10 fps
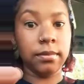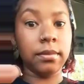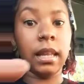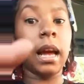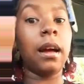
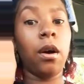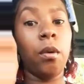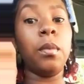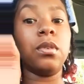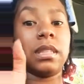that
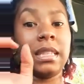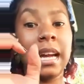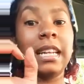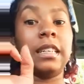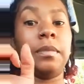almost
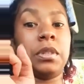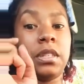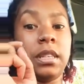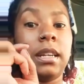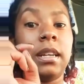
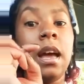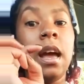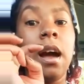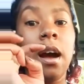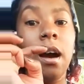90%
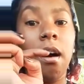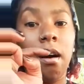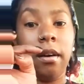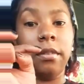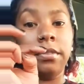
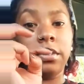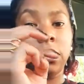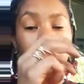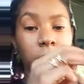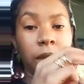of
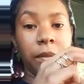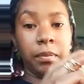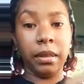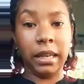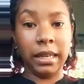soy
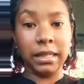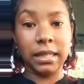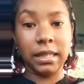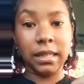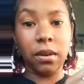
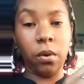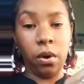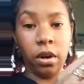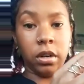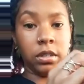plants
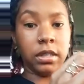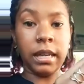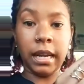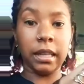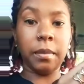are
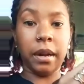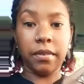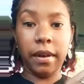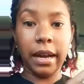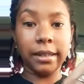genetically
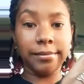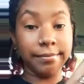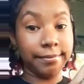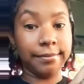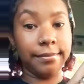modified.
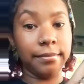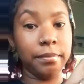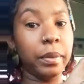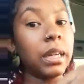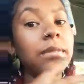
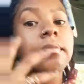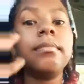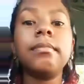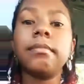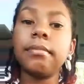But
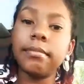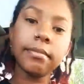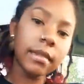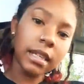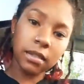
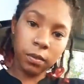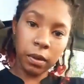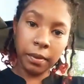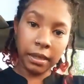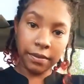that's the
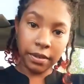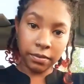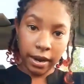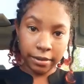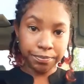world we live in, right?